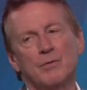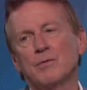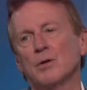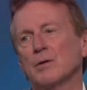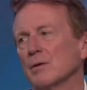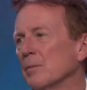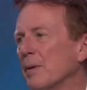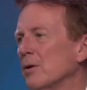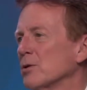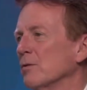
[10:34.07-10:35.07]
her
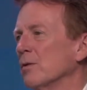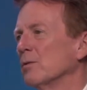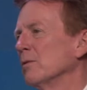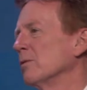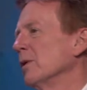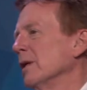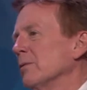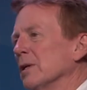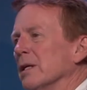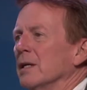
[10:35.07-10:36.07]
parents are really,
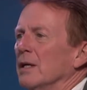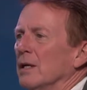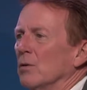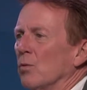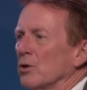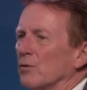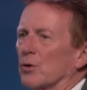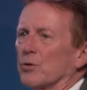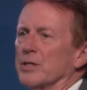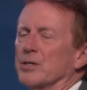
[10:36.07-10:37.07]
really wonderful
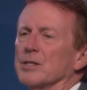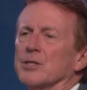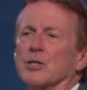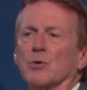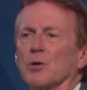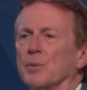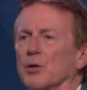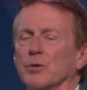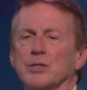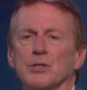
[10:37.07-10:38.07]
Christians, and she grew up in a
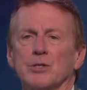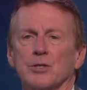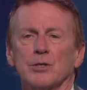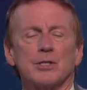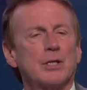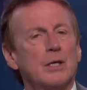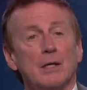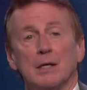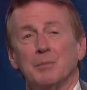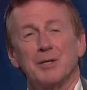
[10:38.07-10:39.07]
Christian church.
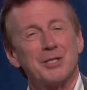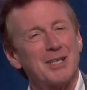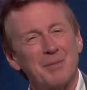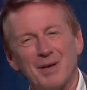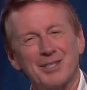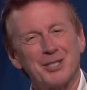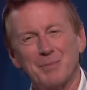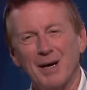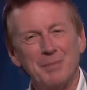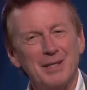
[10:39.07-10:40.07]
But she said, I just
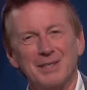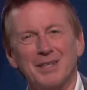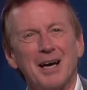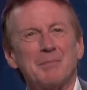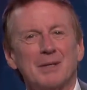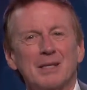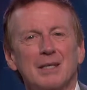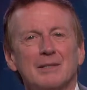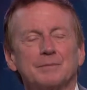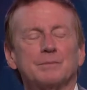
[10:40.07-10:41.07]
might be not
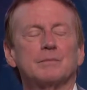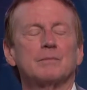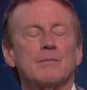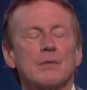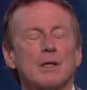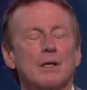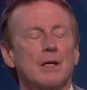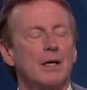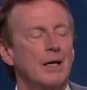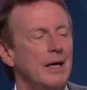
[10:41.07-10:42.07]
me.
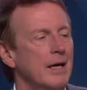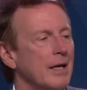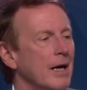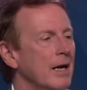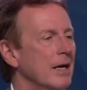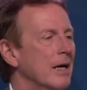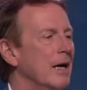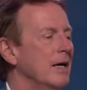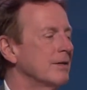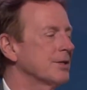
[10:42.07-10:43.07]
And I
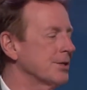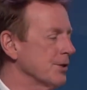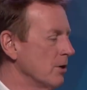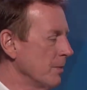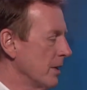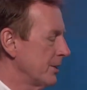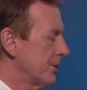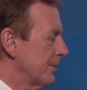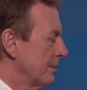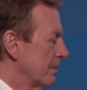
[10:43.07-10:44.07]
had so much,